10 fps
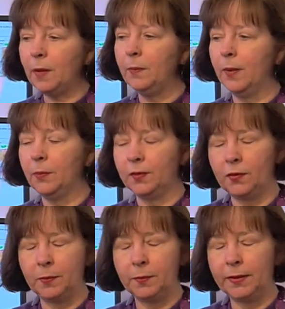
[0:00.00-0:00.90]
But
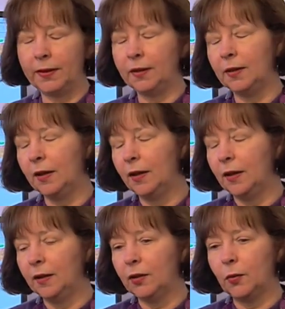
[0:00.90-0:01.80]
presumably
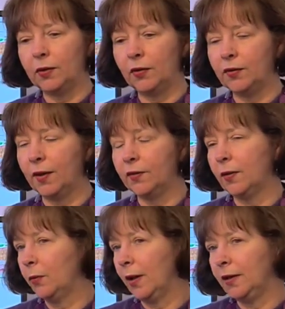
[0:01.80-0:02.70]
there were no cells
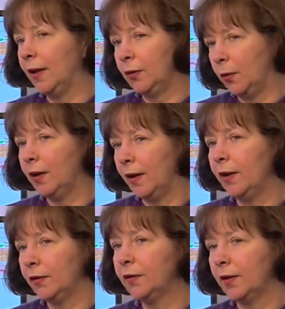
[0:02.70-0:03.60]
that went anywhere
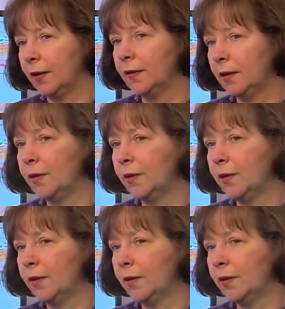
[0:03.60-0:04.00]
else, like the